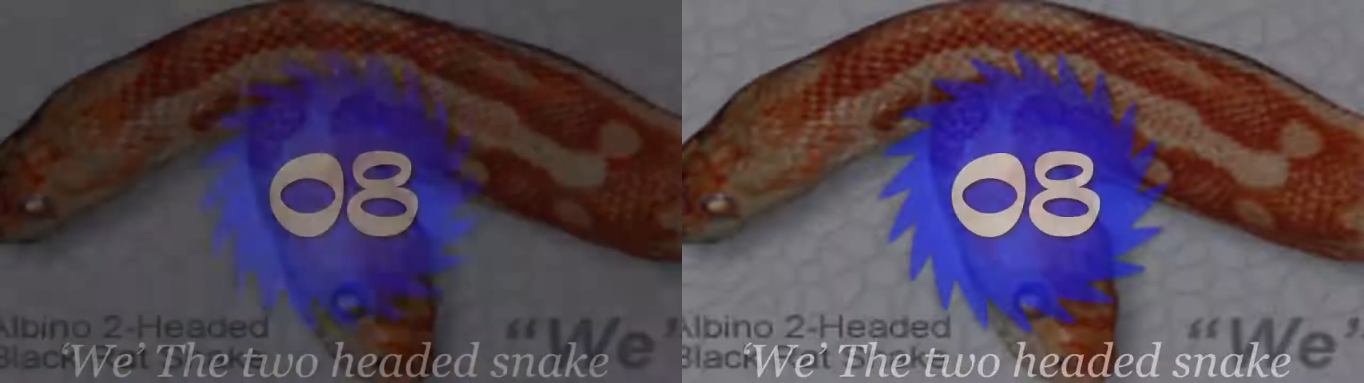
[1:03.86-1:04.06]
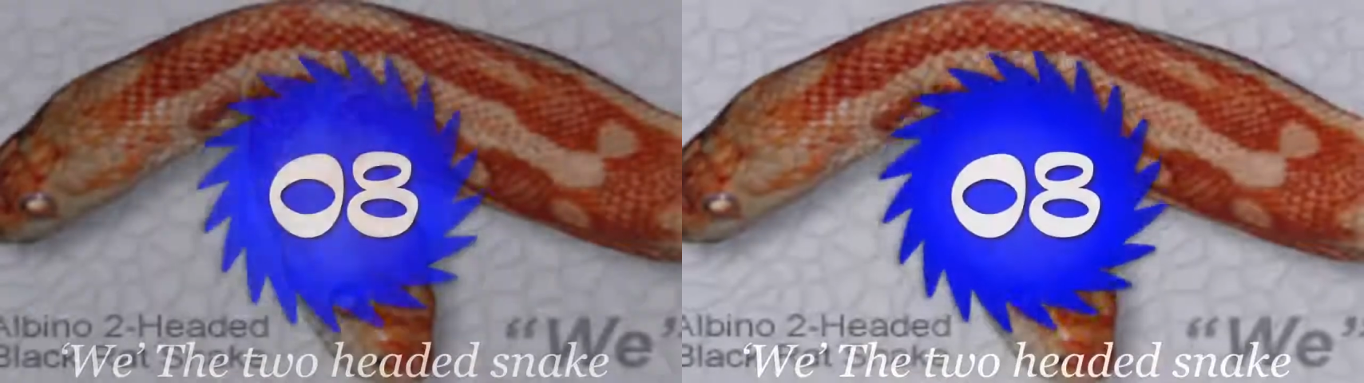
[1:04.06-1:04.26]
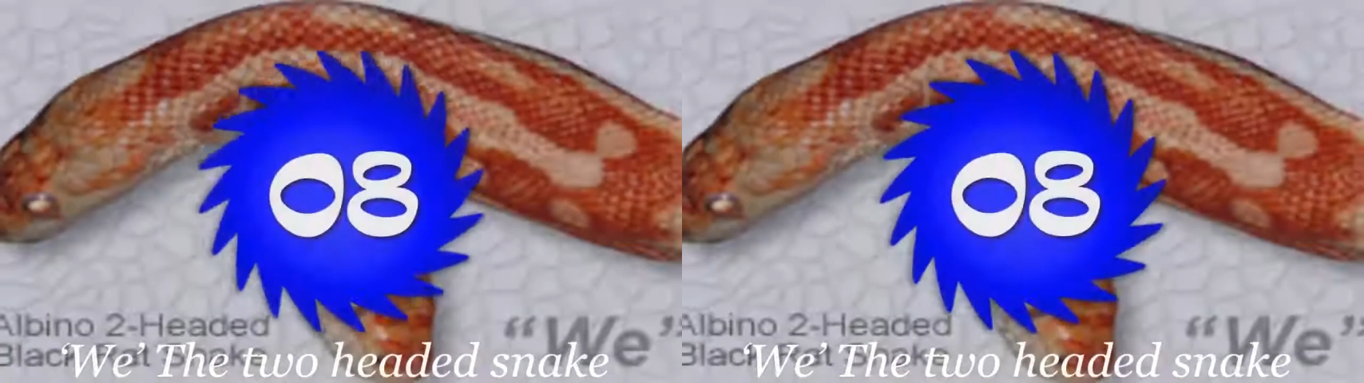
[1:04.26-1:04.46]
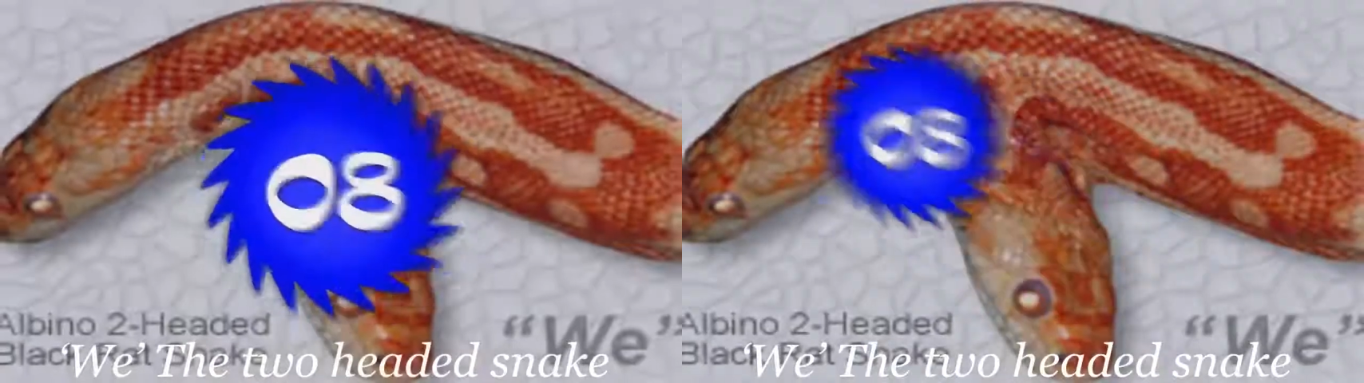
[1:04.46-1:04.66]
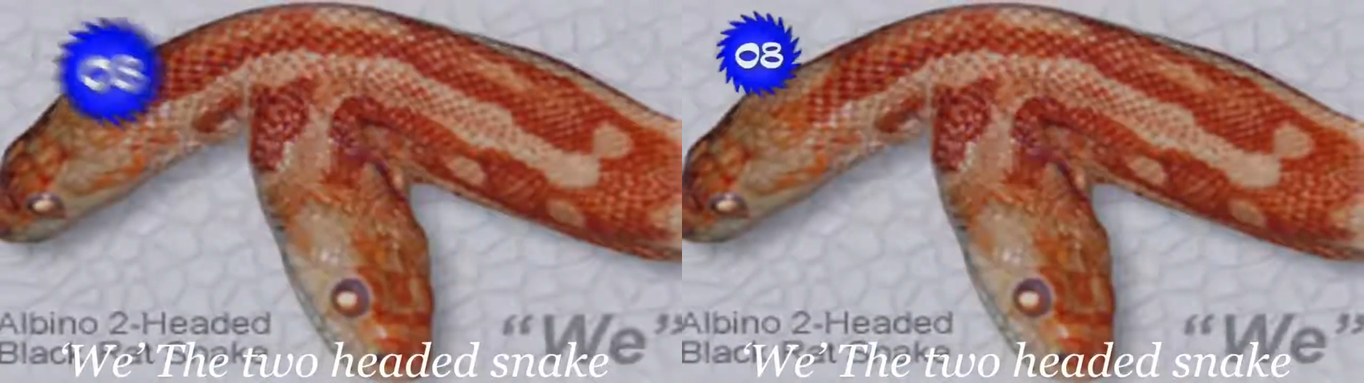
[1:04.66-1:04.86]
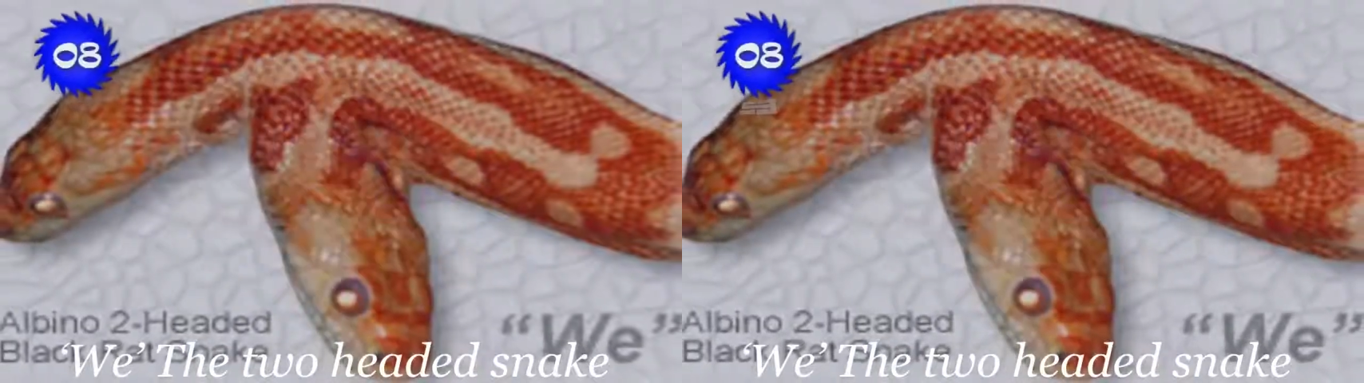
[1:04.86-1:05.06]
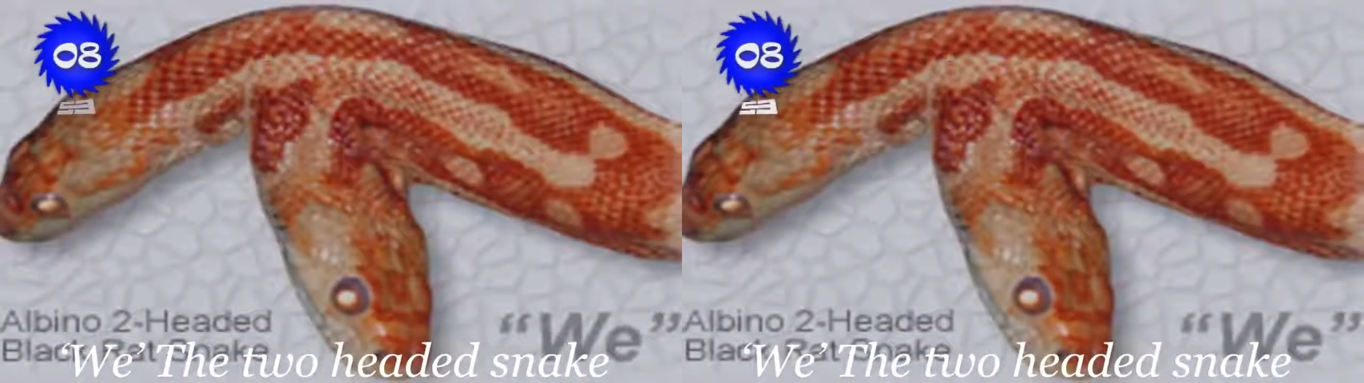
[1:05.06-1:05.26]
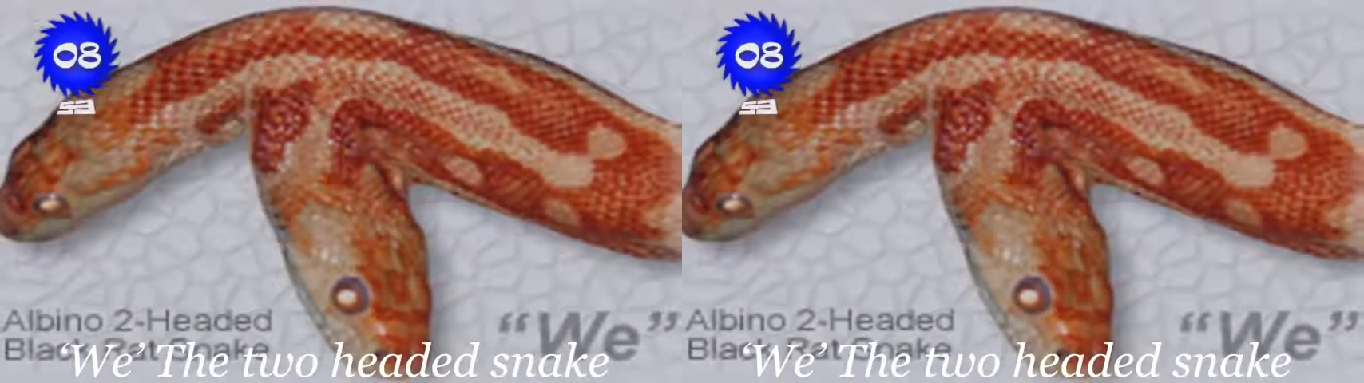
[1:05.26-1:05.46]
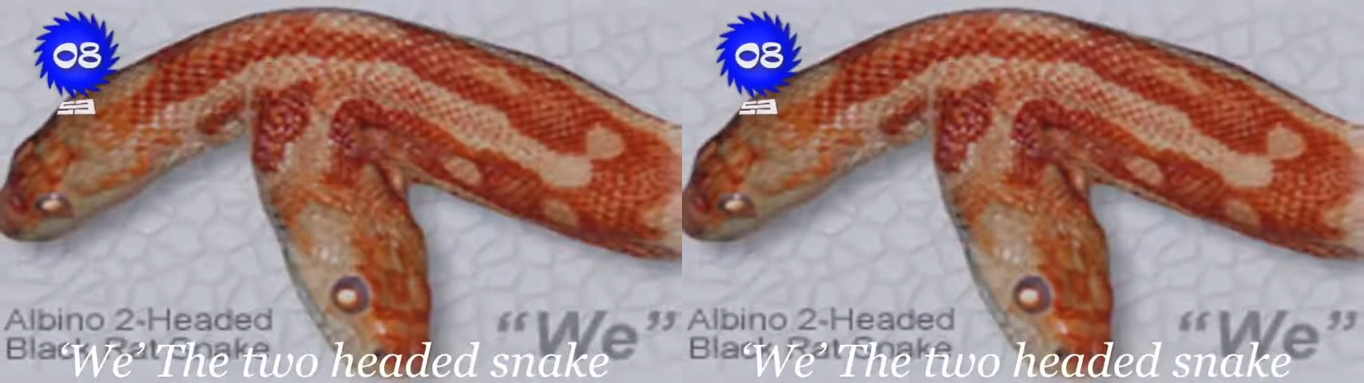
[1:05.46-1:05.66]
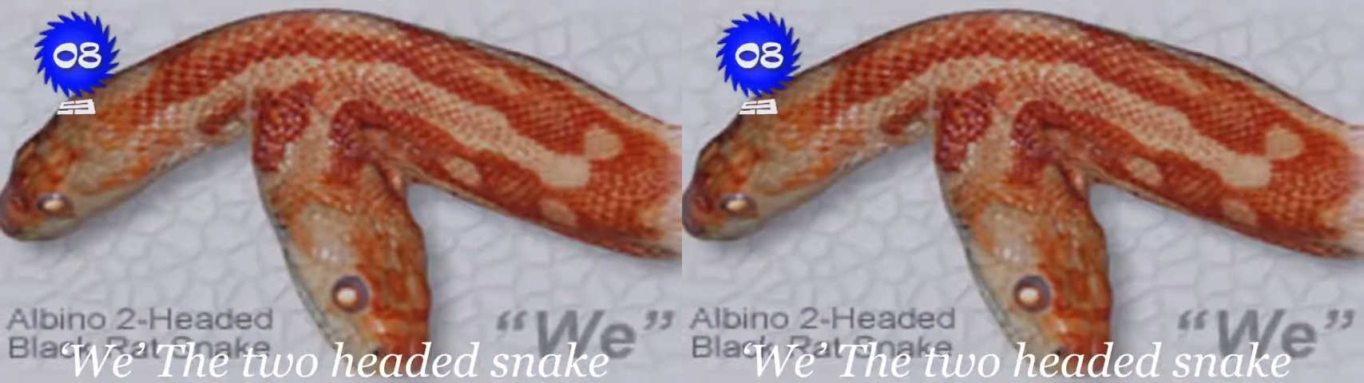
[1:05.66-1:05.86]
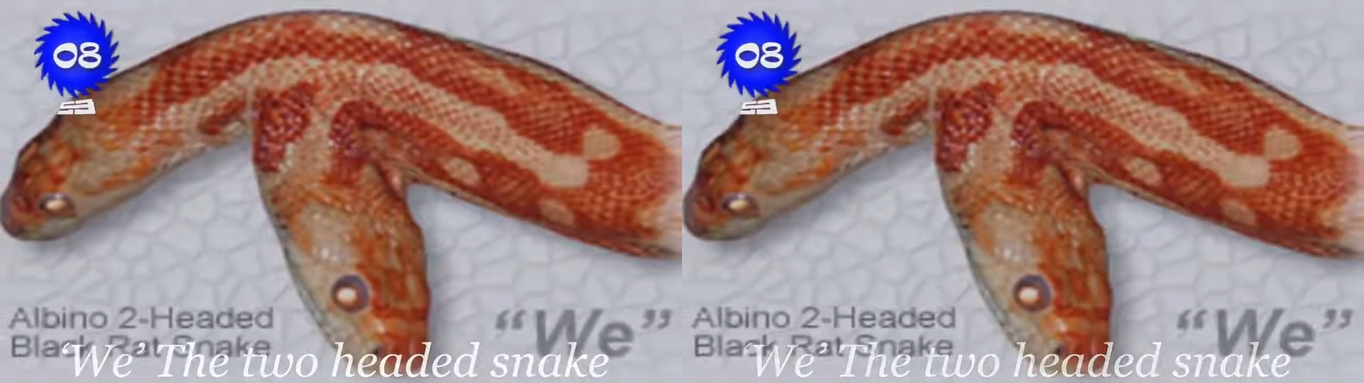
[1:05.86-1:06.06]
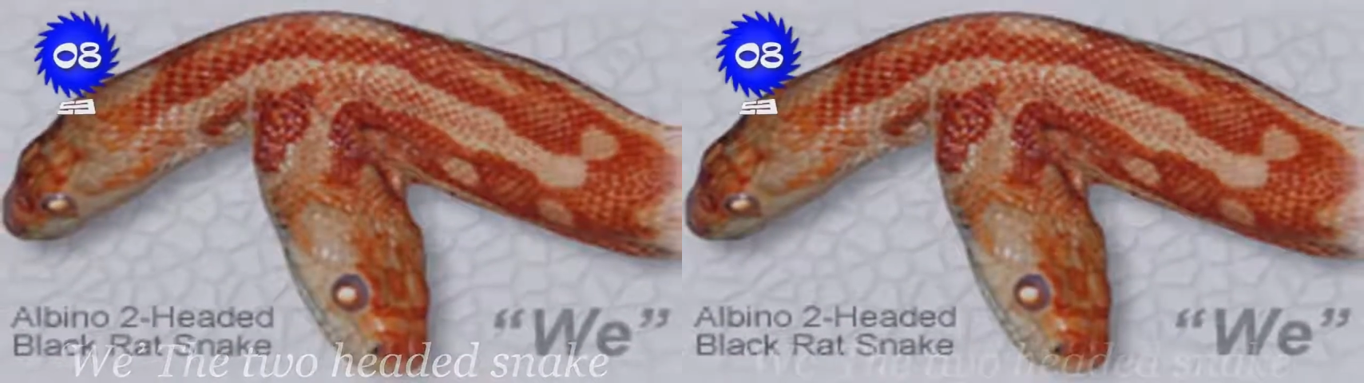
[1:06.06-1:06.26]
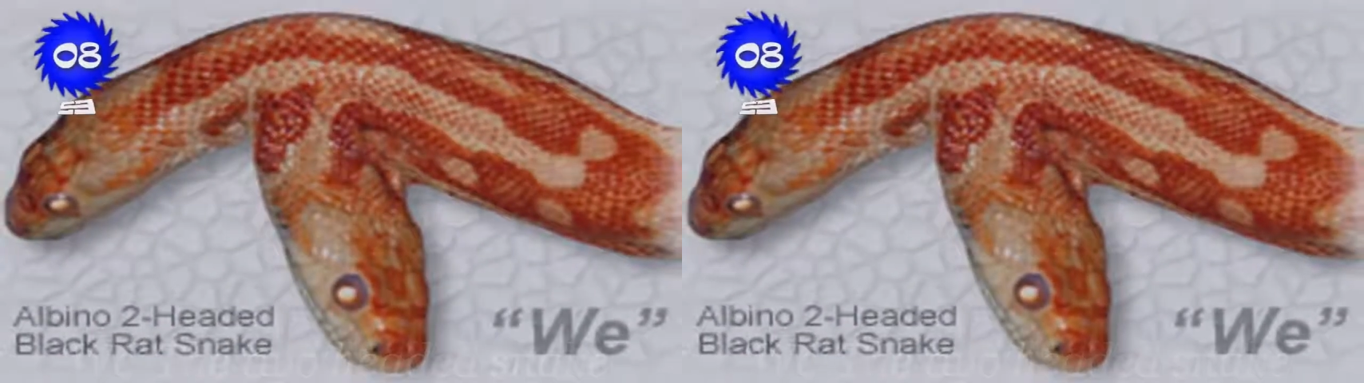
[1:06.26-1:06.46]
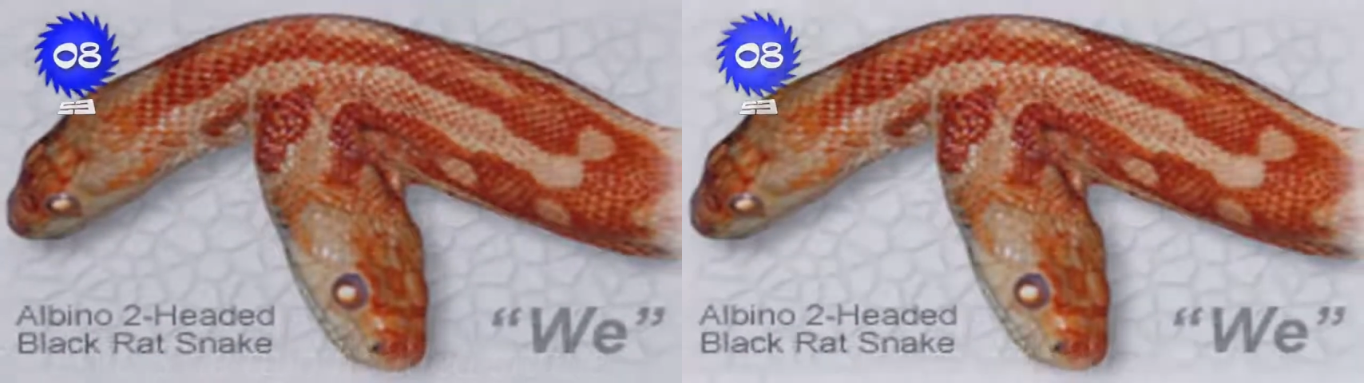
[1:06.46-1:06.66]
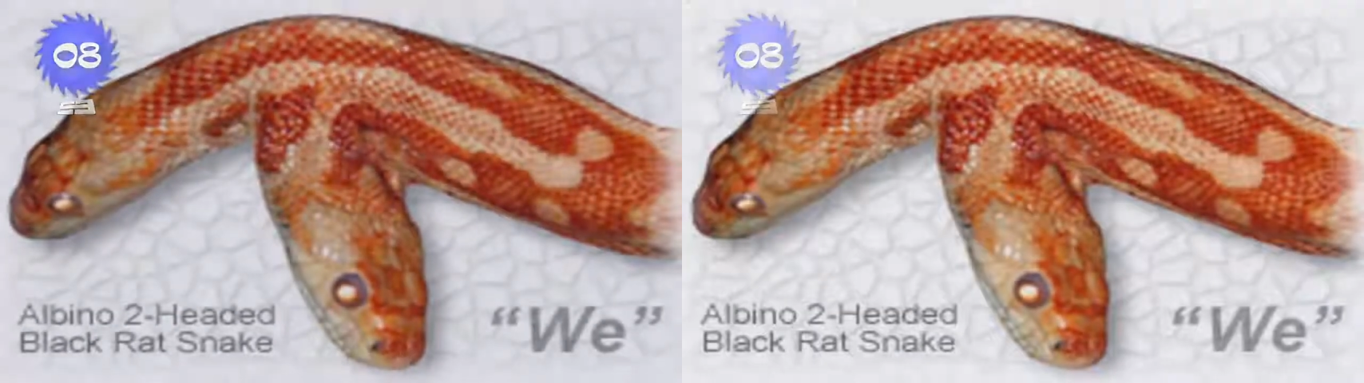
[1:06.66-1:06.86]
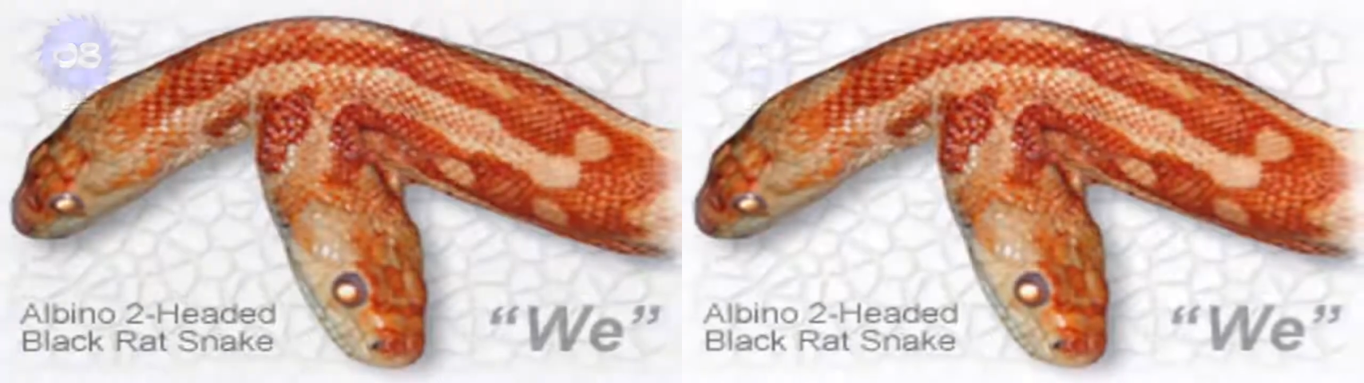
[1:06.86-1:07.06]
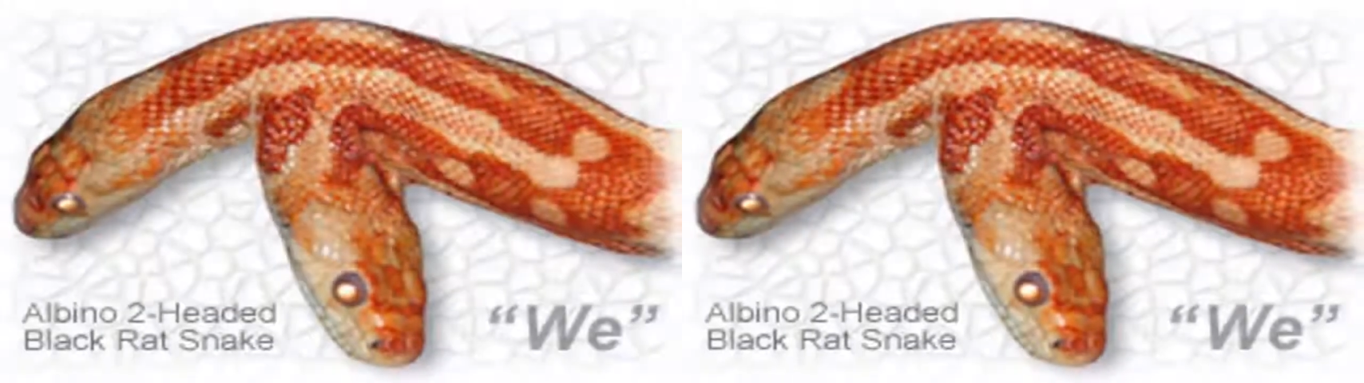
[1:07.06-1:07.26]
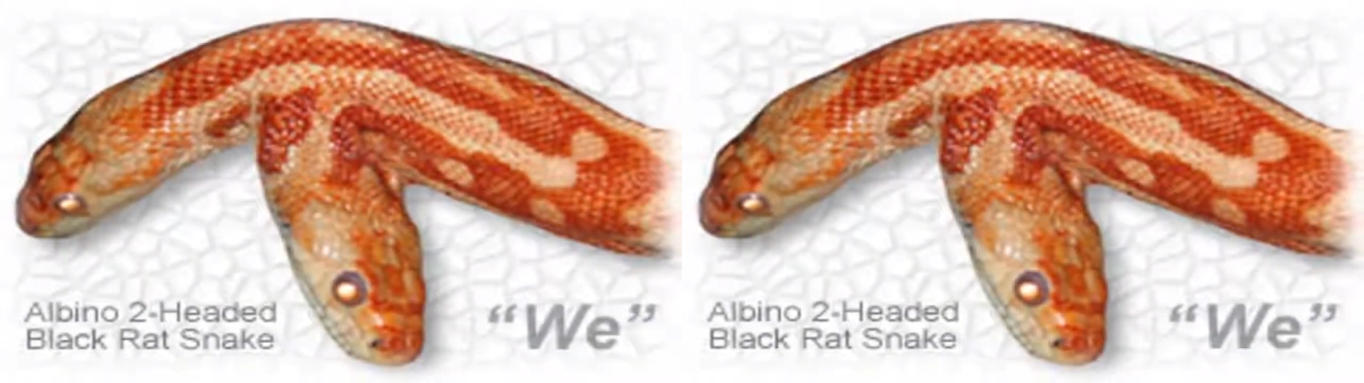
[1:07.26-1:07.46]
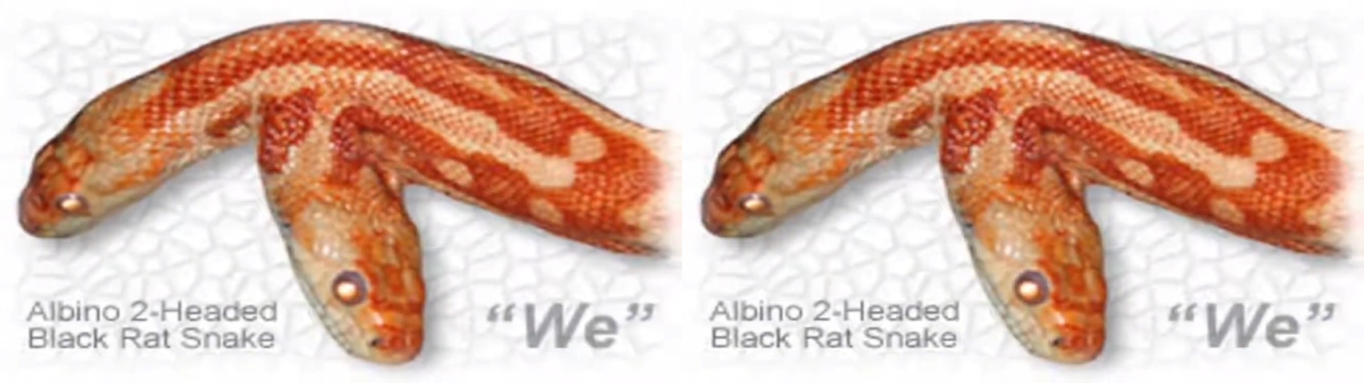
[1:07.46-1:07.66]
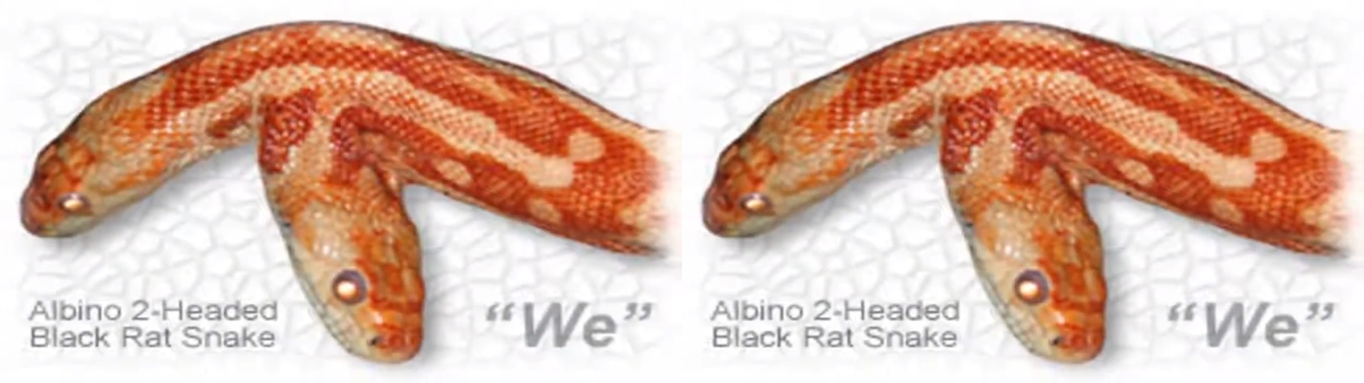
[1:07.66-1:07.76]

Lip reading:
(no speaker visible)